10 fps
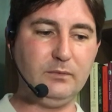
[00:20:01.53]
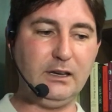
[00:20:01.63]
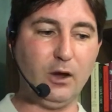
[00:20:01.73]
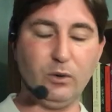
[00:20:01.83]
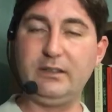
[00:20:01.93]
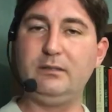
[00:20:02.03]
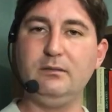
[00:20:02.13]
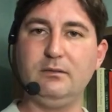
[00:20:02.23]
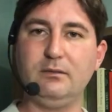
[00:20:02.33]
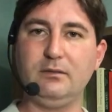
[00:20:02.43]
you know,
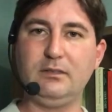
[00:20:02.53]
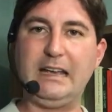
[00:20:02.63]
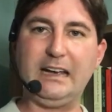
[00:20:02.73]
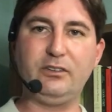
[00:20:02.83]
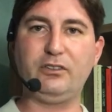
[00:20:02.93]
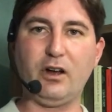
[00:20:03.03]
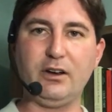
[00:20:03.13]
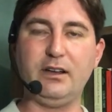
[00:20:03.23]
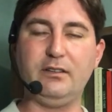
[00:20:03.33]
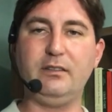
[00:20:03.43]

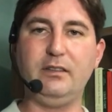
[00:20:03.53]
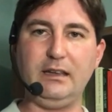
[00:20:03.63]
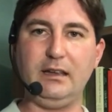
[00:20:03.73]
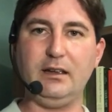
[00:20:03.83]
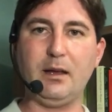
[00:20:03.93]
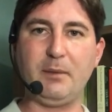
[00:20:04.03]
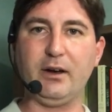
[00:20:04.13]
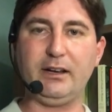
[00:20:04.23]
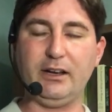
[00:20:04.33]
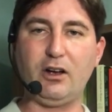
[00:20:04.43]
kickstarted the
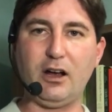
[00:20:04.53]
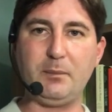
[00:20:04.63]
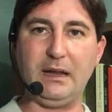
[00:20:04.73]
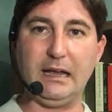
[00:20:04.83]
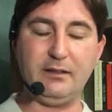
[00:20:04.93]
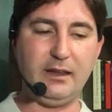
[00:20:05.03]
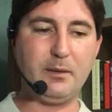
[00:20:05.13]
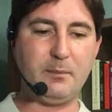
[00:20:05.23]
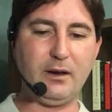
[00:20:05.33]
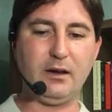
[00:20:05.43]
American economy, and the
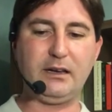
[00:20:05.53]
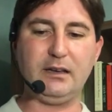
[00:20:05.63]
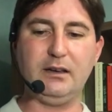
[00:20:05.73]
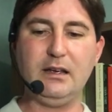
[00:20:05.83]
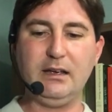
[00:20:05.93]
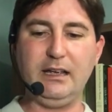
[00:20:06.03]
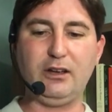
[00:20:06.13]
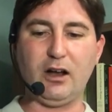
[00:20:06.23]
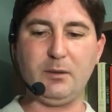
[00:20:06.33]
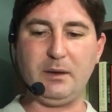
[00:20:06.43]
American
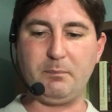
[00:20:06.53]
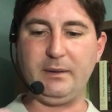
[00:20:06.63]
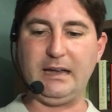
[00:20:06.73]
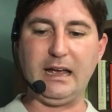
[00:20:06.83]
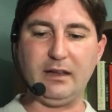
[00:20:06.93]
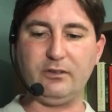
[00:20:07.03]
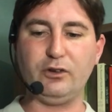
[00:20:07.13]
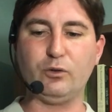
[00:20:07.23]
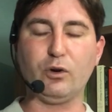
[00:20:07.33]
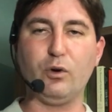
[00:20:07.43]
economy began
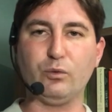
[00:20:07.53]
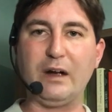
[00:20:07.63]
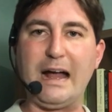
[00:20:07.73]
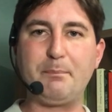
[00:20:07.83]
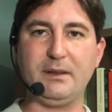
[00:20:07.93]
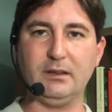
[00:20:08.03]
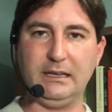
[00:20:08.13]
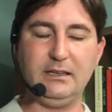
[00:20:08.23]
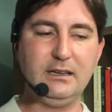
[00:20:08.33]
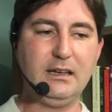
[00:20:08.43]
to grow
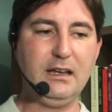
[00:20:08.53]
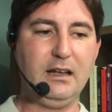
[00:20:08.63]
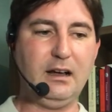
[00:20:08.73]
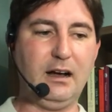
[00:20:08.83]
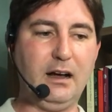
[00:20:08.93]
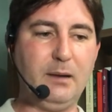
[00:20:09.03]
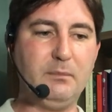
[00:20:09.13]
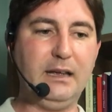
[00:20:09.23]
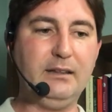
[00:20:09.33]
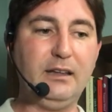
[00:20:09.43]
rapidly.
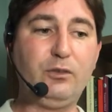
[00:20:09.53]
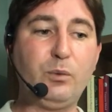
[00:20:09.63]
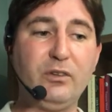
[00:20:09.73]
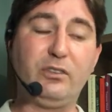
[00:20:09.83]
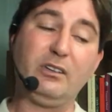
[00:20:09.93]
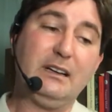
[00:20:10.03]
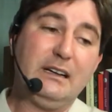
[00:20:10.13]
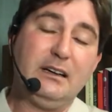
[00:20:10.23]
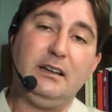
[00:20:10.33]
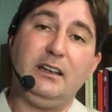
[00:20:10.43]
Um, and this was,
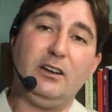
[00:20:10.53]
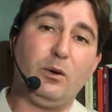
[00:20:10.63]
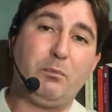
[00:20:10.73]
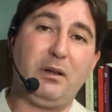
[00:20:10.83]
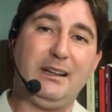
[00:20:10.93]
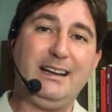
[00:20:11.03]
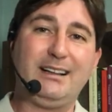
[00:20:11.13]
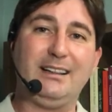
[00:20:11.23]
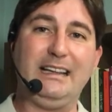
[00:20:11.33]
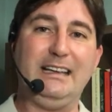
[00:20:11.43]
you know,
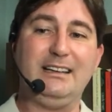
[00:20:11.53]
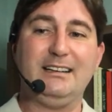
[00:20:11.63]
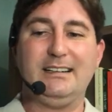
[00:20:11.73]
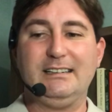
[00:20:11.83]
politically